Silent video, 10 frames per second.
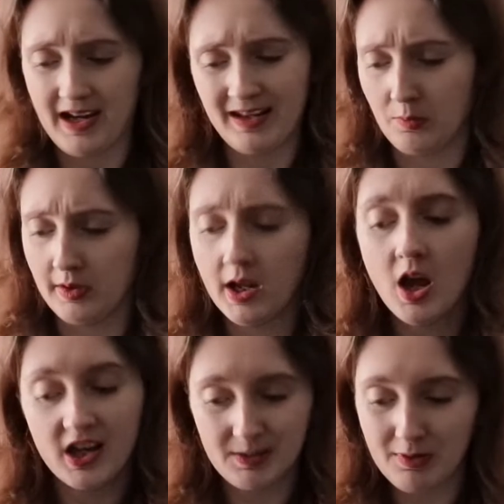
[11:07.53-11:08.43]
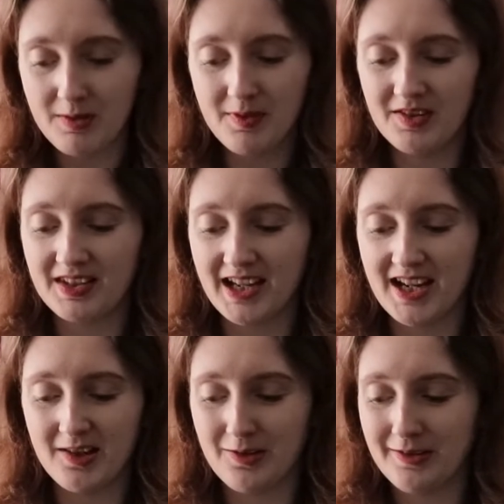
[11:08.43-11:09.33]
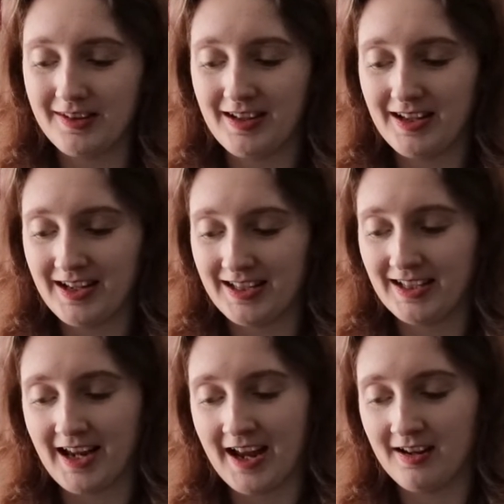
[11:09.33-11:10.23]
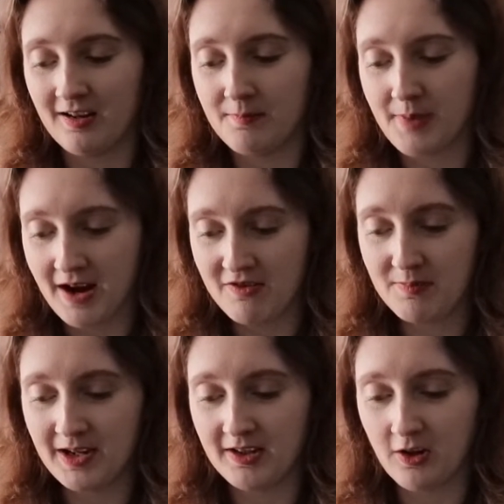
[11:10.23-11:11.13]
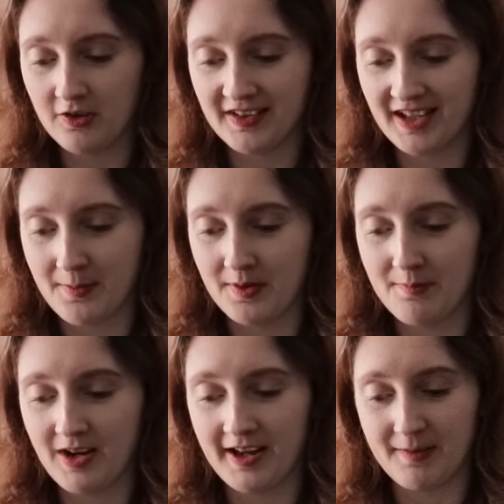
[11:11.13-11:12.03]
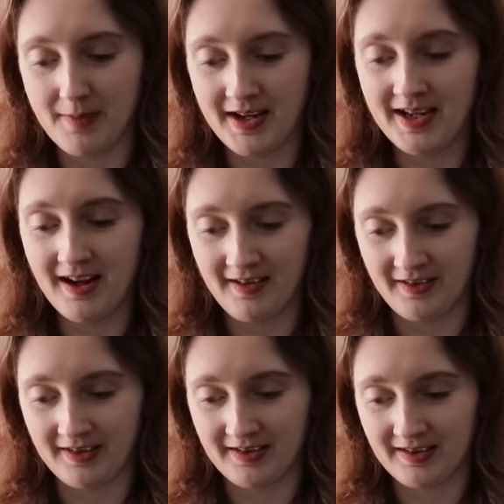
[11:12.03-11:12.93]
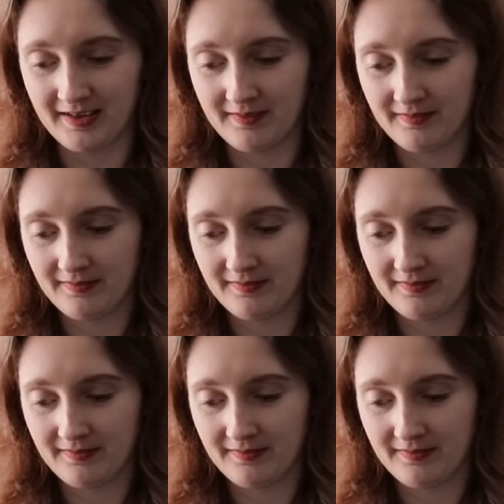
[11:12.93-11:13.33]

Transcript: Either one. A small community in northern Italy and an unbearably hot summer like many others.